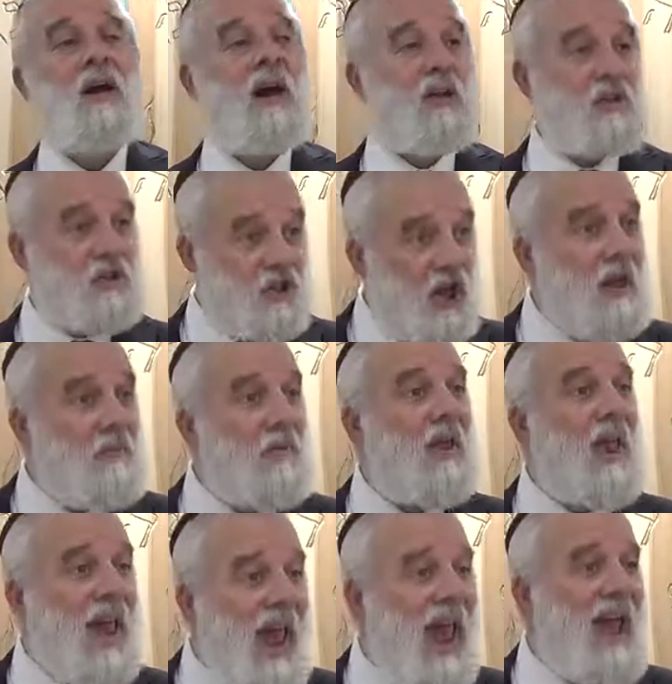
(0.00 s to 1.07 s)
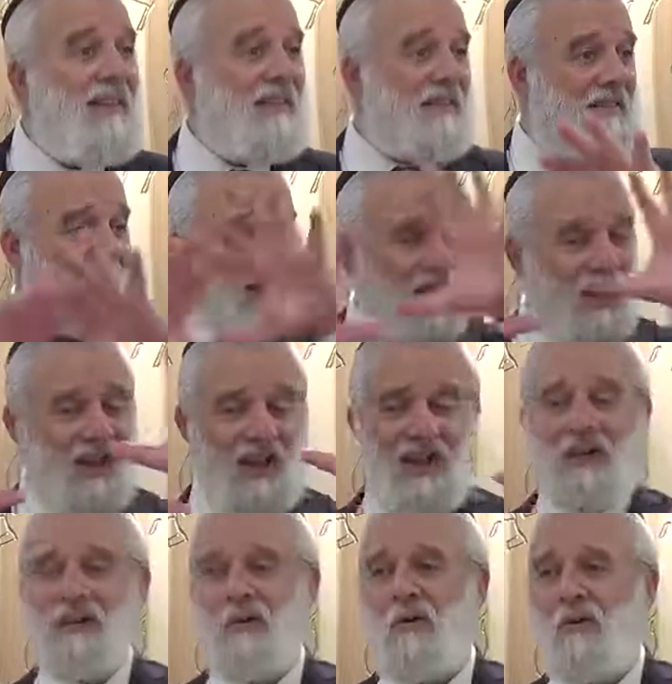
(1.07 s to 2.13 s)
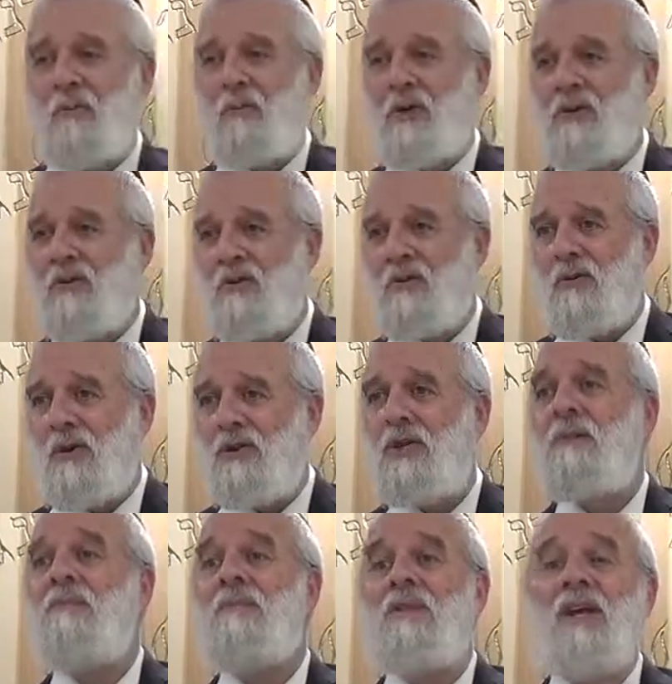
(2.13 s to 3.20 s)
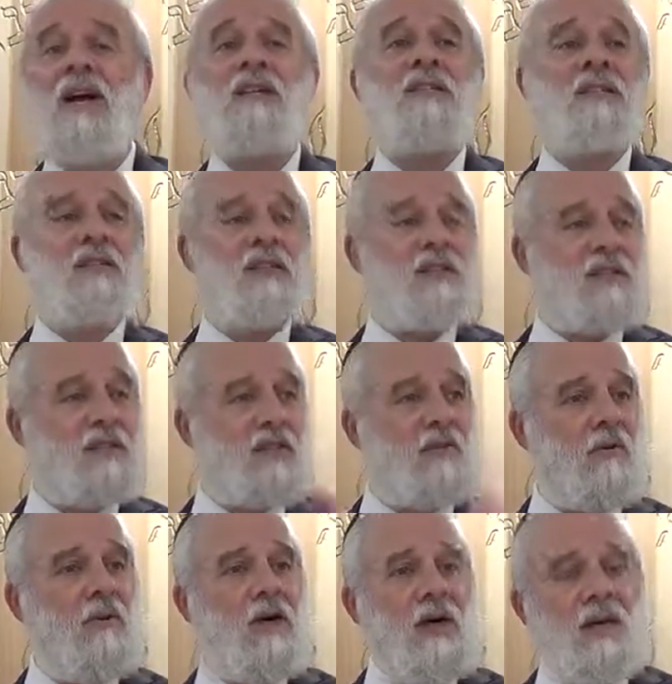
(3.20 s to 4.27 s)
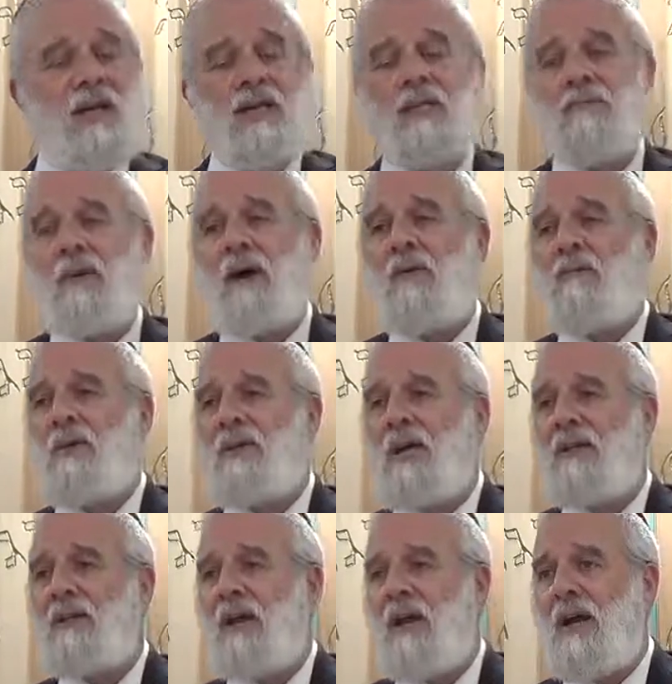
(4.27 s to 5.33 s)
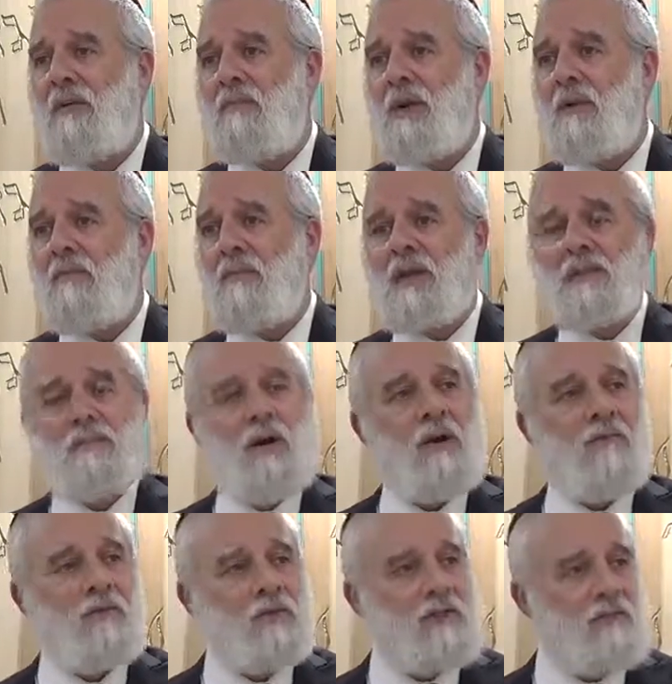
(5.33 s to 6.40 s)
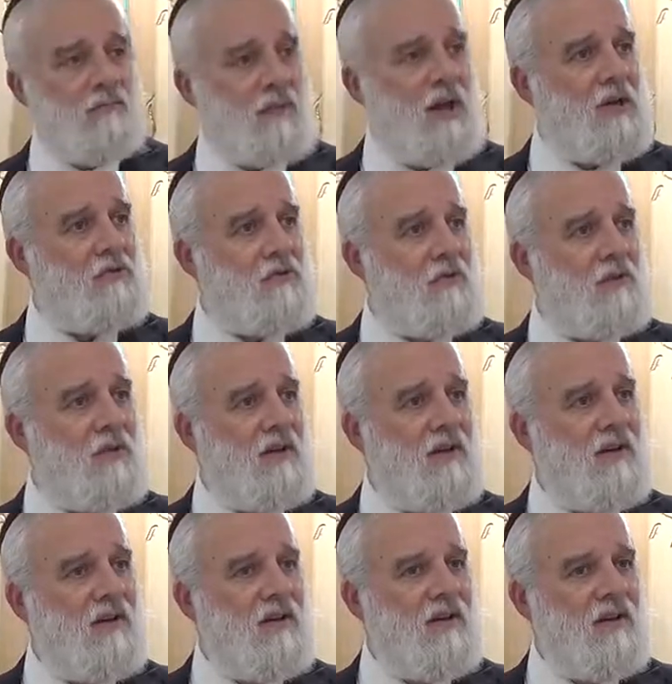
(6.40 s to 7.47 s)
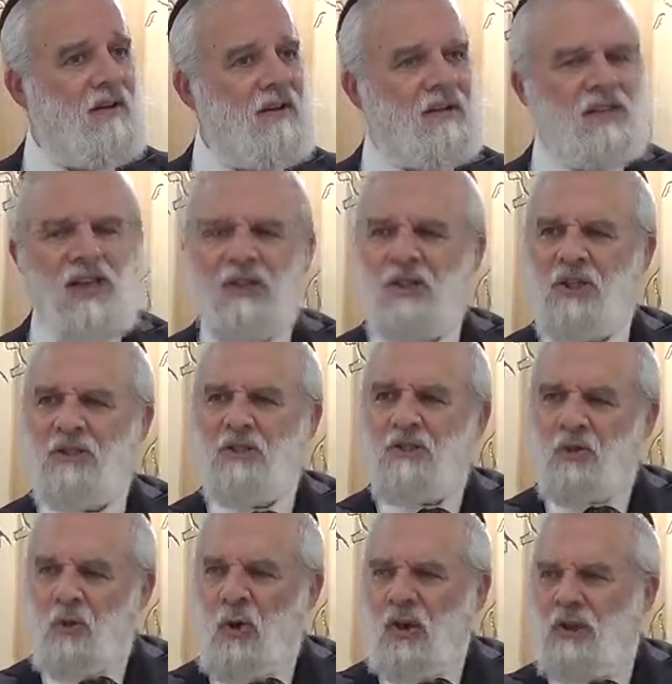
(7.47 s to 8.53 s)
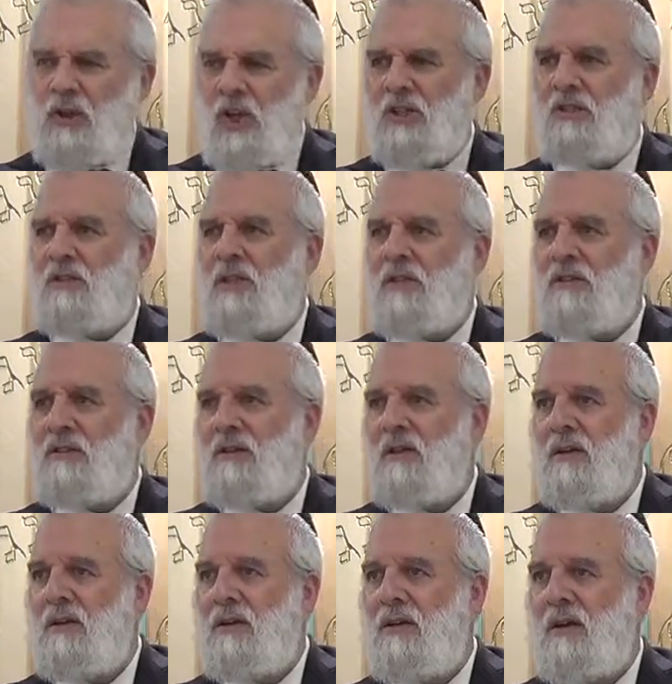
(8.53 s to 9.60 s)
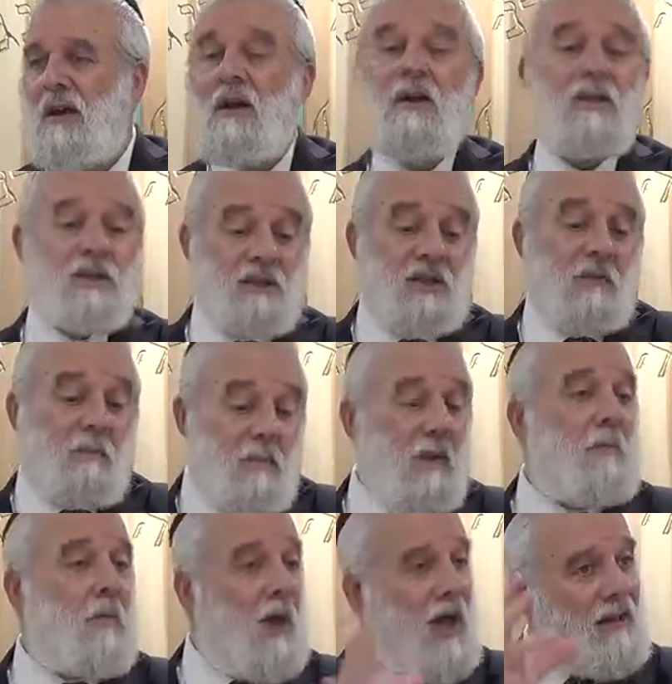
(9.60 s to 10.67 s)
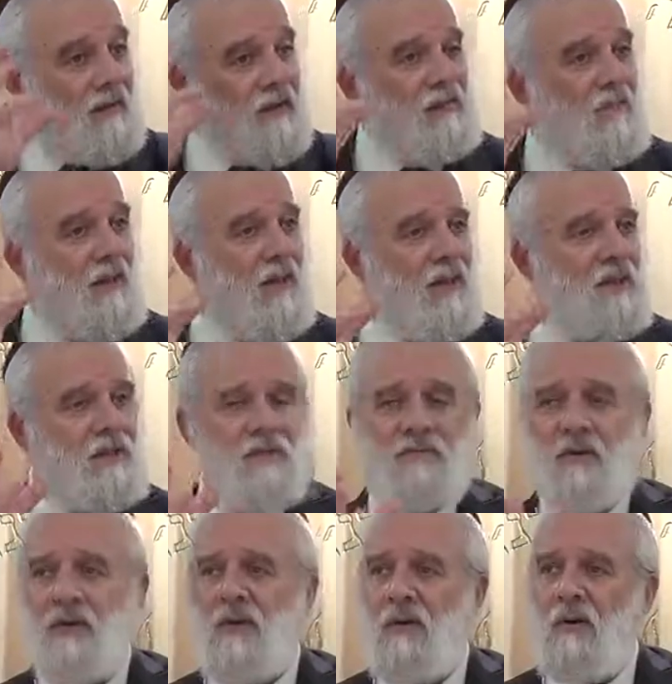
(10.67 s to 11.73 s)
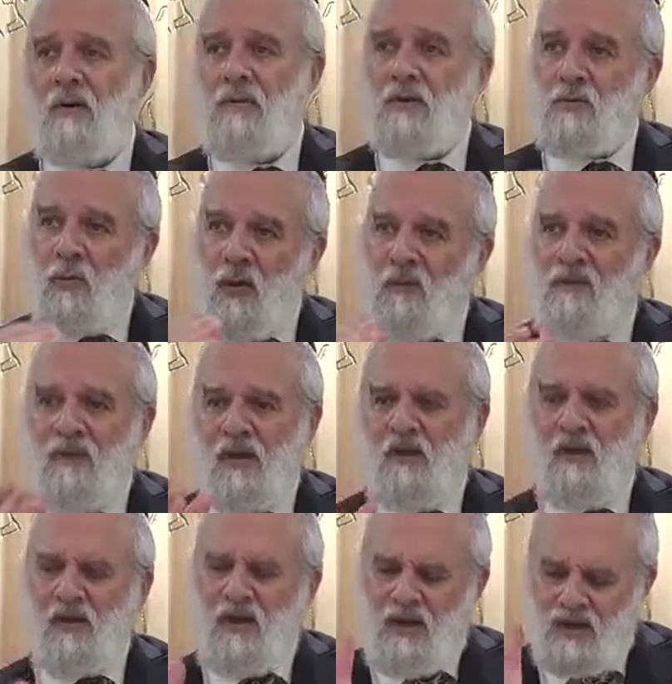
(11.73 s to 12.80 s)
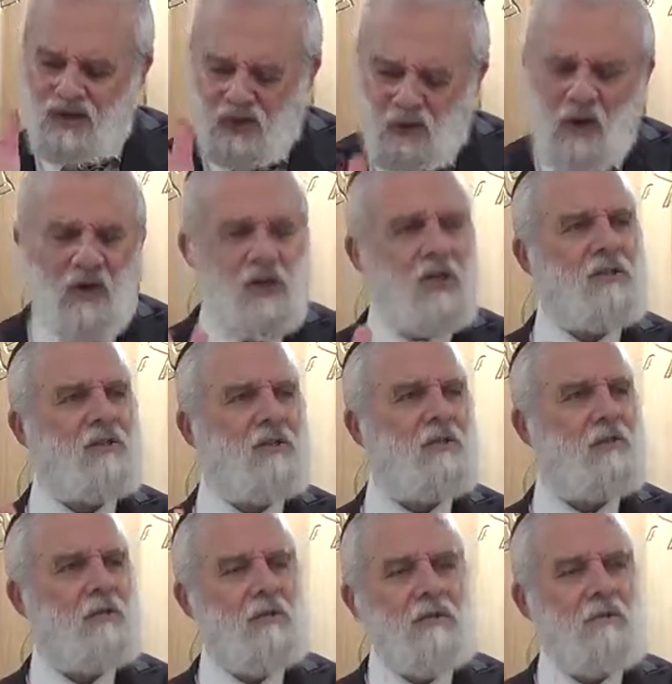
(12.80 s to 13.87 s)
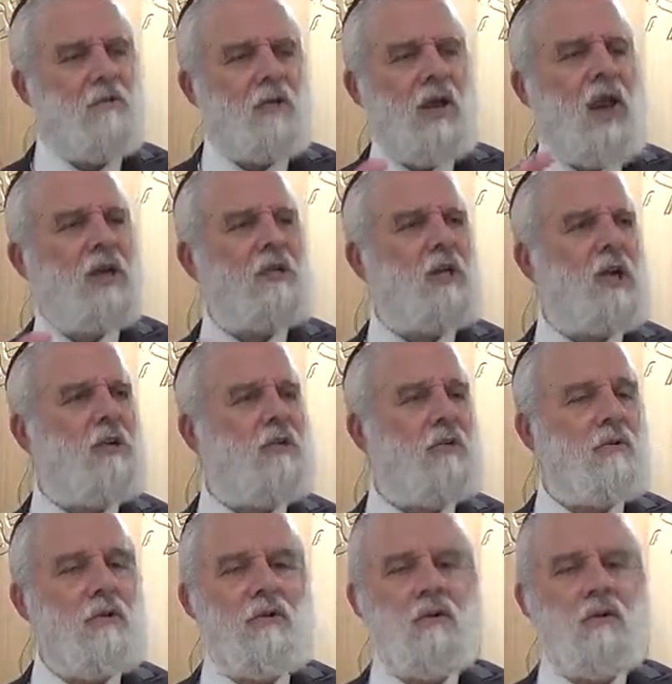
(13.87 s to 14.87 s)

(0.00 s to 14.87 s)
Hashem can take in the whole picture. Hashem does consider. That's part of Midat HaRachamim. That's part of his compassion. It's not just strict justice. Some people have this philosophy, this way of thinking. Strict justice. You can't change it.